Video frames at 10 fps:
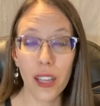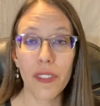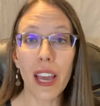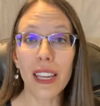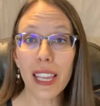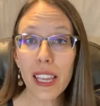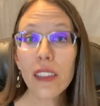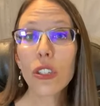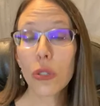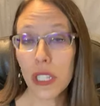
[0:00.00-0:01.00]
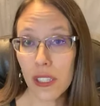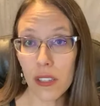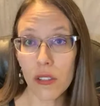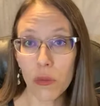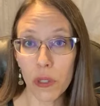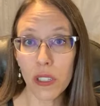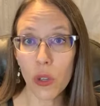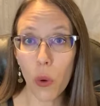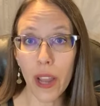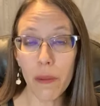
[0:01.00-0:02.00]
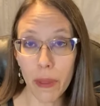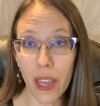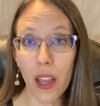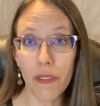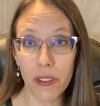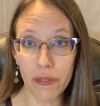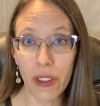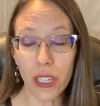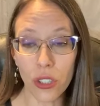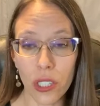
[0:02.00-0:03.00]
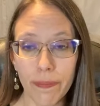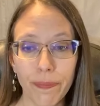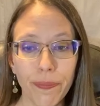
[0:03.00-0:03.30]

That increases the risk quite a bit of infection.